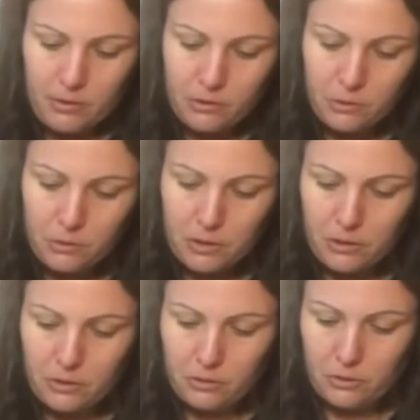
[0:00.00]
you can
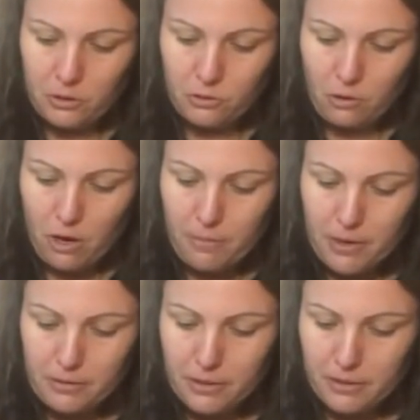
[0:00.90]
do
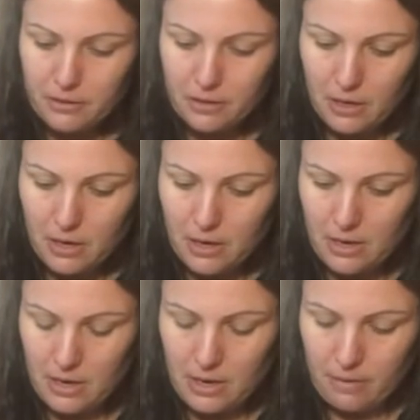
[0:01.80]
strawberries,
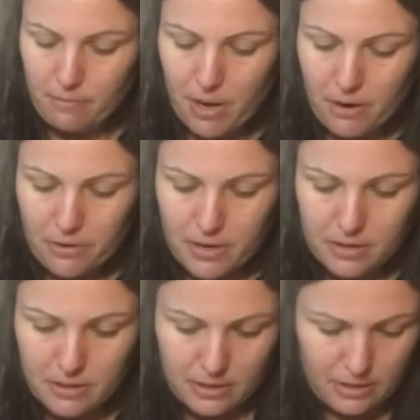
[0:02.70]

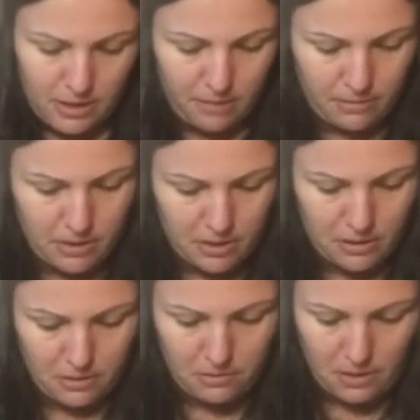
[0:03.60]
berries, it's up to
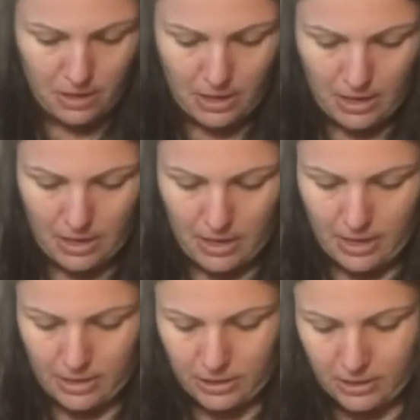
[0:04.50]
you.
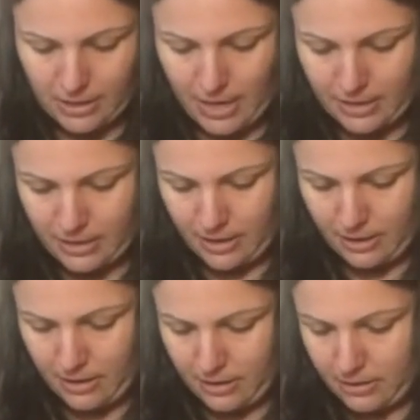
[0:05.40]
Just adds that
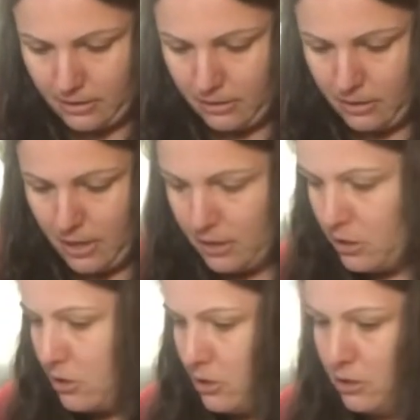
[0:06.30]
nice little
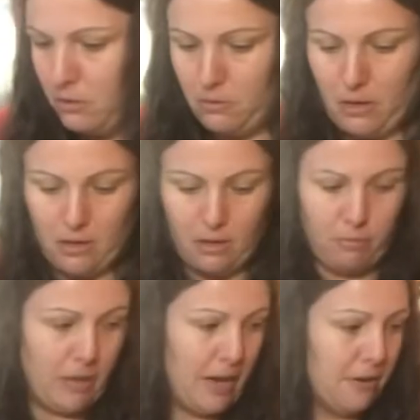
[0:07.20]
touch to the
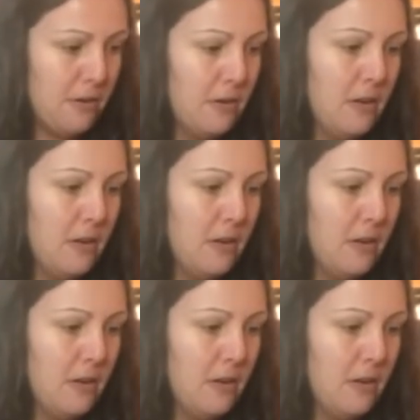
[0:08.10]
platter.